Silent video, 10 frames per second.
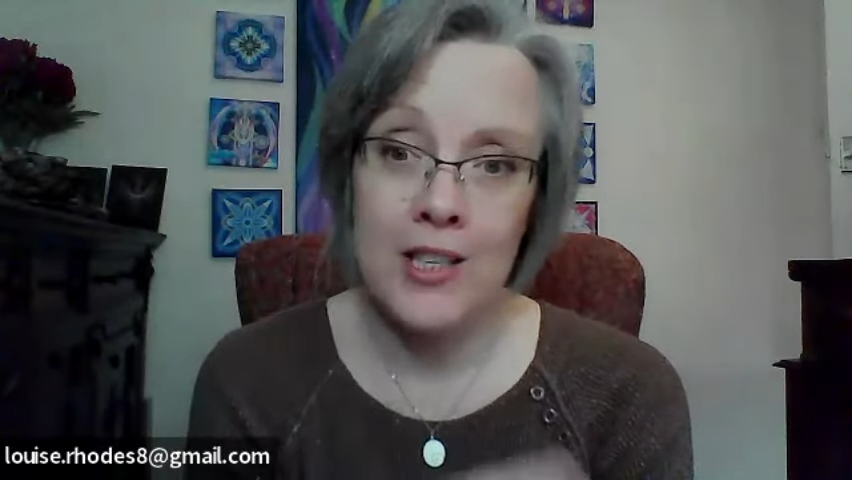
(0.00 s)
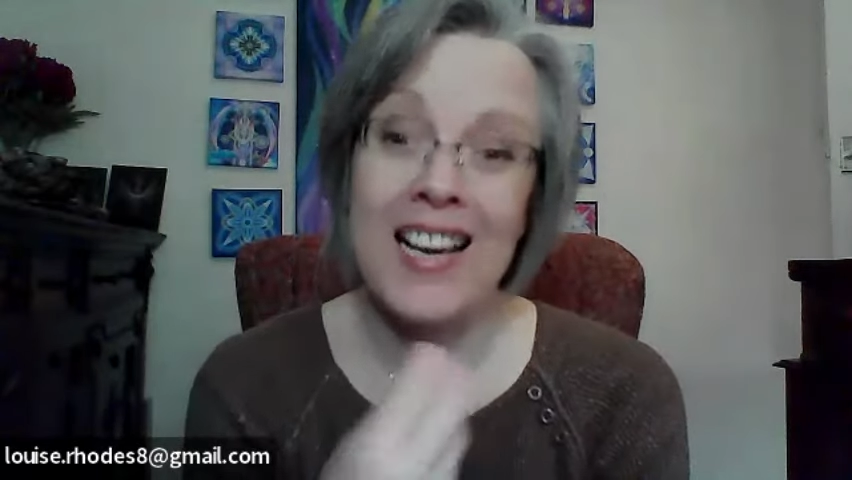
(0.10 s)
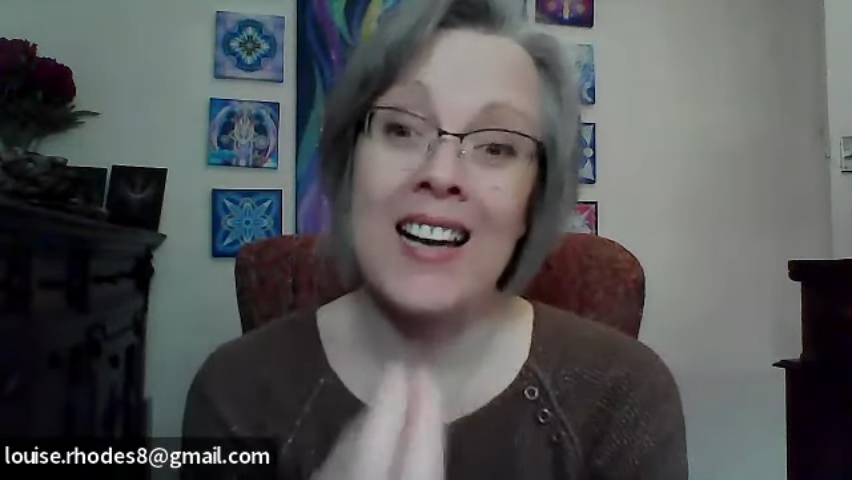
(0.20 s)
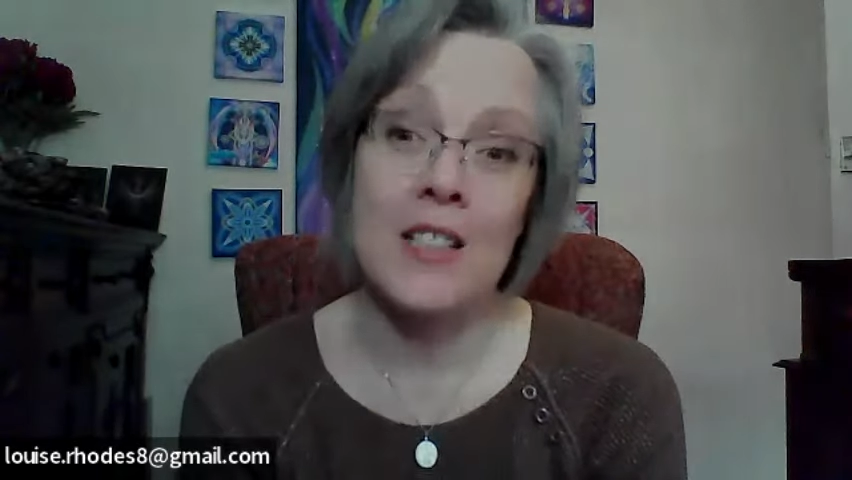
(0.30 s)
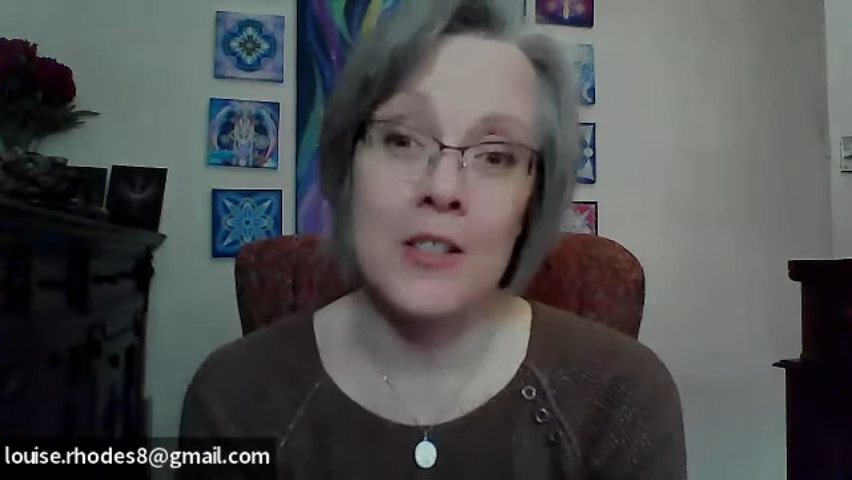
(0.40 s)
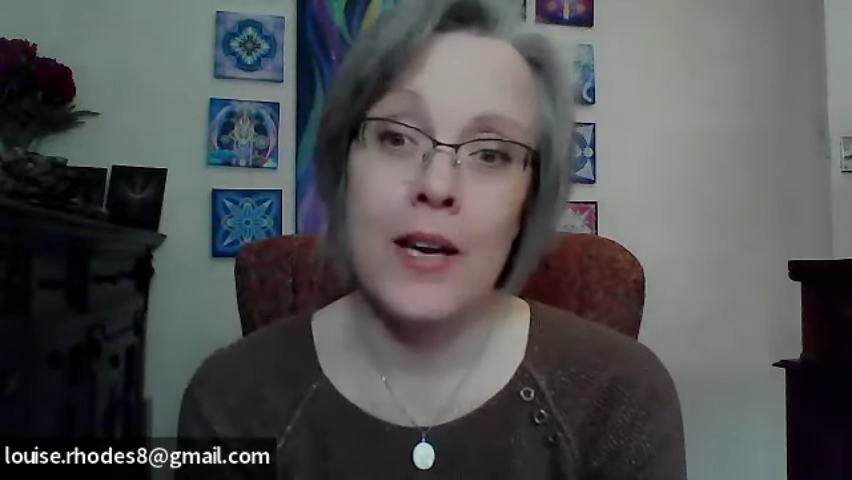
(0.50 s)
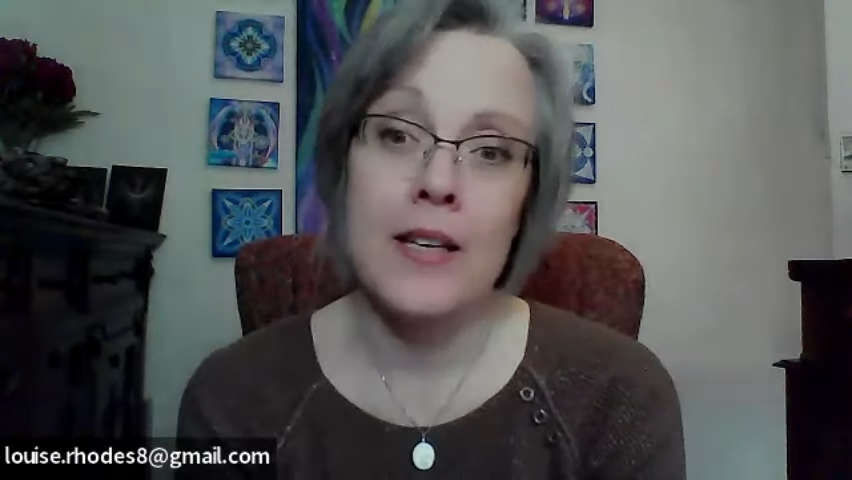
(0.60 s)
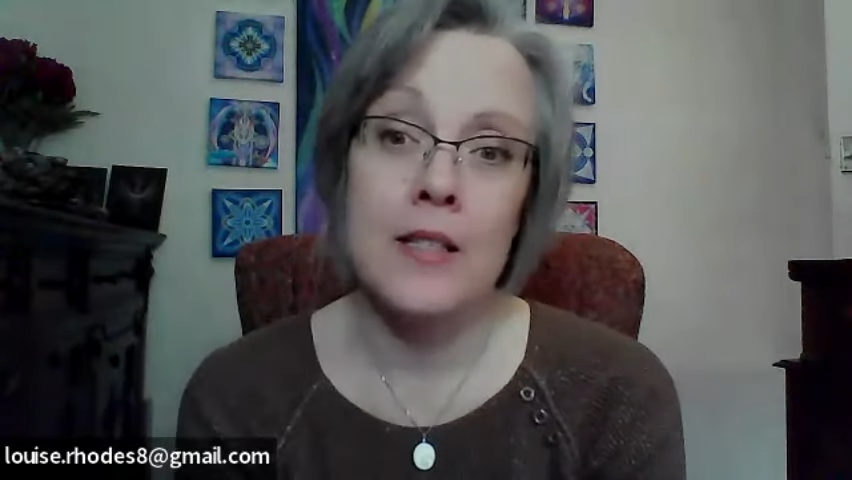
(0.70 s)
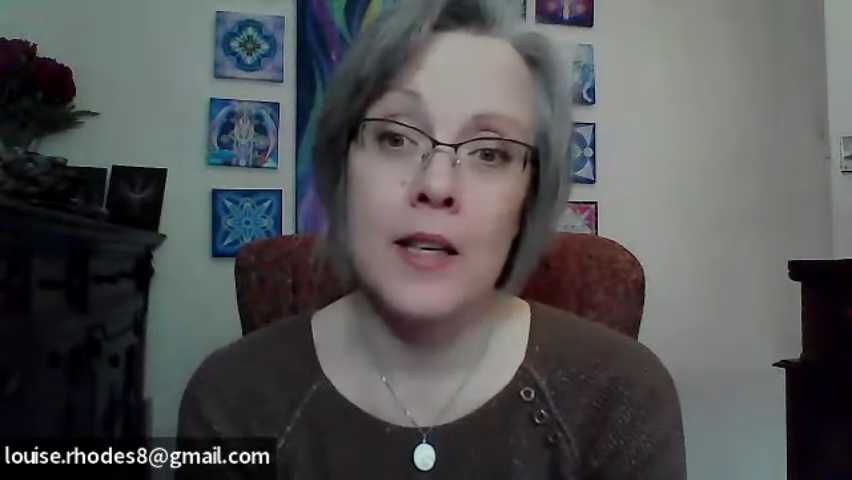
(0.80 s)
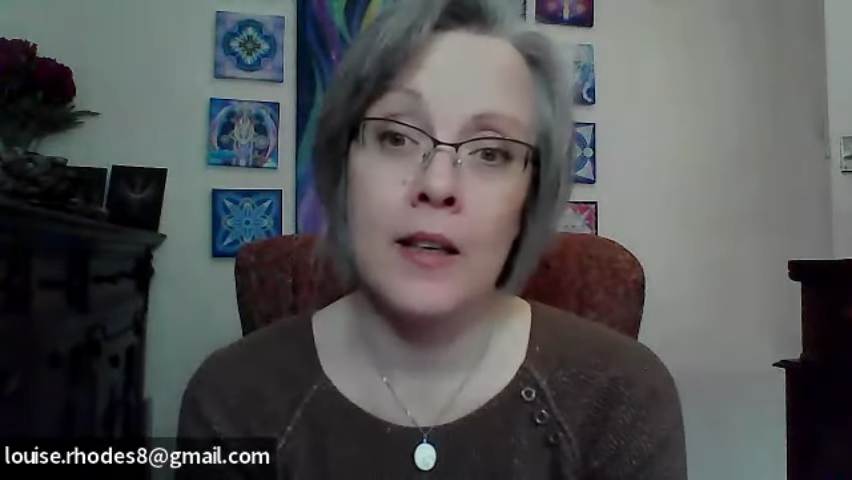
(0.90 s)
actually
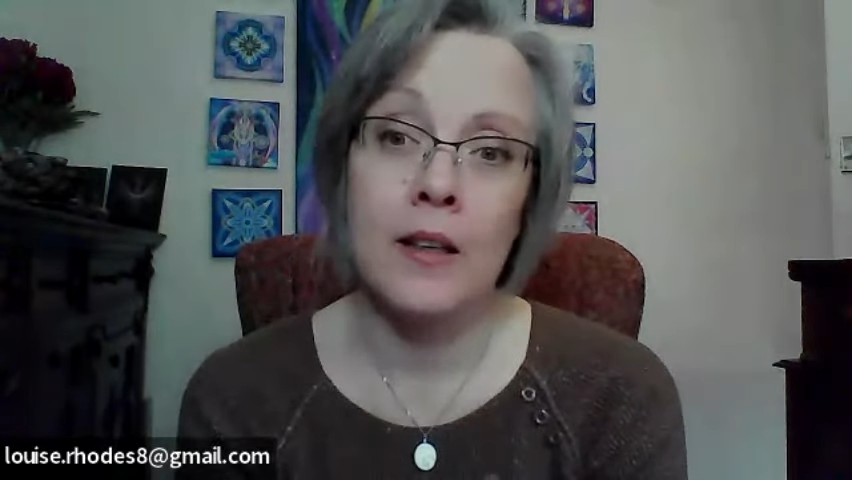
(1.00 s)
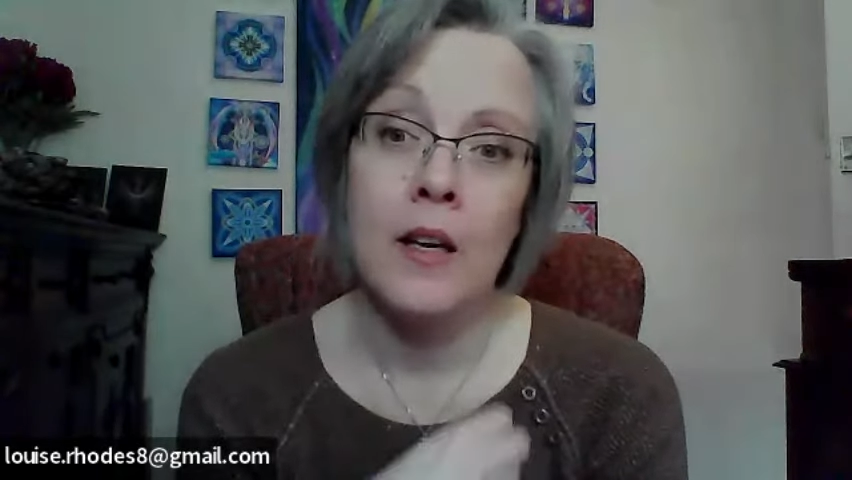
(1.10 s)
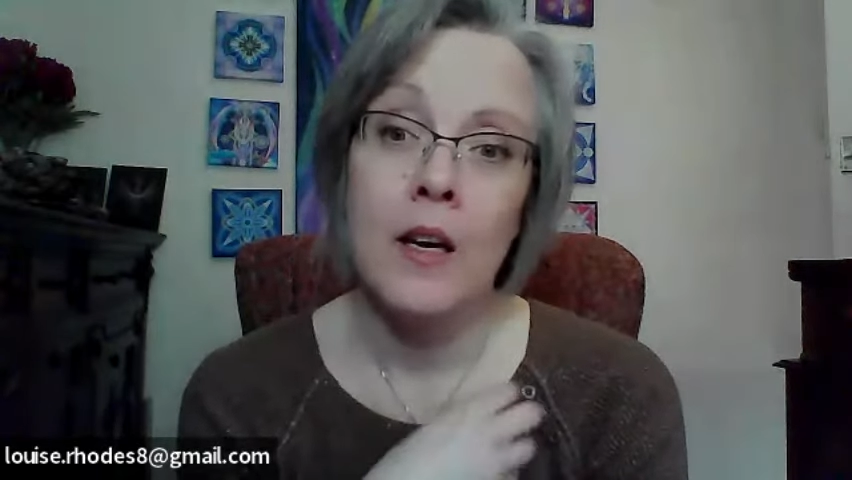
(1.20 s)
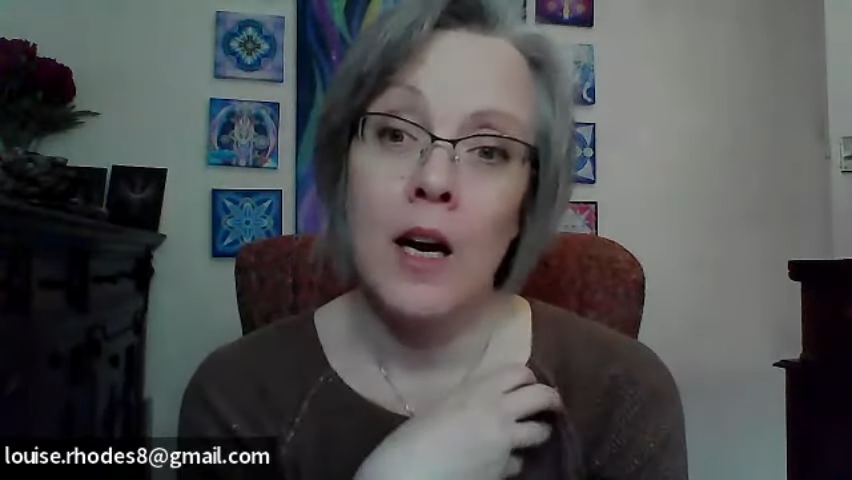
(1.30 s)
activating